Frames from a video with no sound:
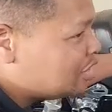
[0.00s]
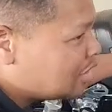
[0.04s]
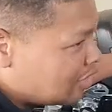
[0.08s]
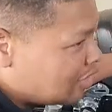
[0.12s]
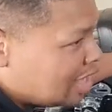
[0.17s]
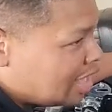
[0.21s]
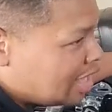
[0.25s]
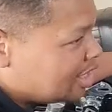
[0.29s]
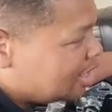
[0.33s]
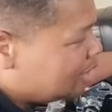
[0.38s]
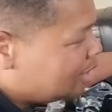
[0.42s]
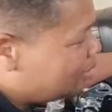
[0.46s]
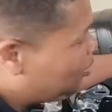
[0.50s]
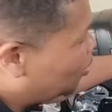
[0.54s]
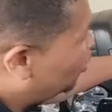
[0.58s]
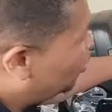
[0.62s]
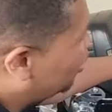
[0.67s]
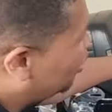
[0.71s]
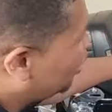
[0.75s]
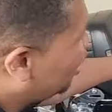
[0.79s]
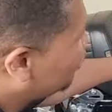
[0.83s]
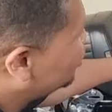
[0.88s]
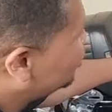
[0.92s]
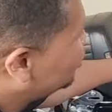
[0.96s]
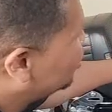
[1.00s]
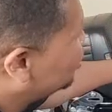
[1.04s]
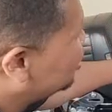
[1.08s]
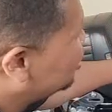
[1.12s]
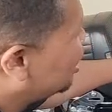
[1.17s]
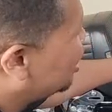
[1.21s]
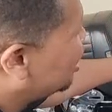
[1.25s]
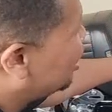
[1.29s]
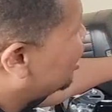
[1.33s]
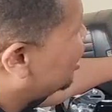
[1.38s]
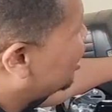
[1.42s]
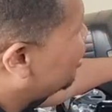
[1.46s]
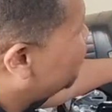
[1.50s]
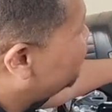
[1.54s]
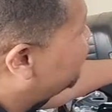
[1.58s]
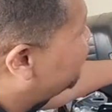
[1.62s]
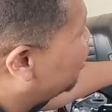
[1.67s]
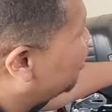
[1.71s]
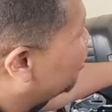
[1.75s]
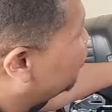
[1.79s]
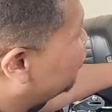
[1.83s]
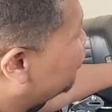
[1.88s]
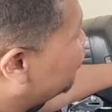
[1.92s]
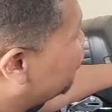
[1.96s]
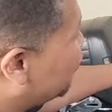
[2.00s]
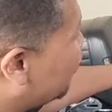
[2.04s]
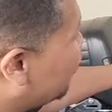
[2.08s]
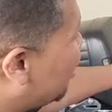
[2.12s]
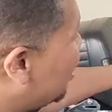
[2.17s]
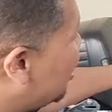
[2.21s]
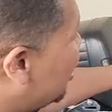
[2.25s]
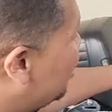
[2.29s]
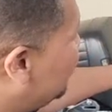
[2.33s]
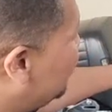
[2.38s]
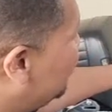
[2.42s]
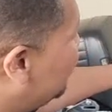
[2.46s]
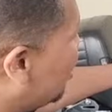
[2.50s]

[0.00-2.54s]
that anymore. I was going to say an FL frame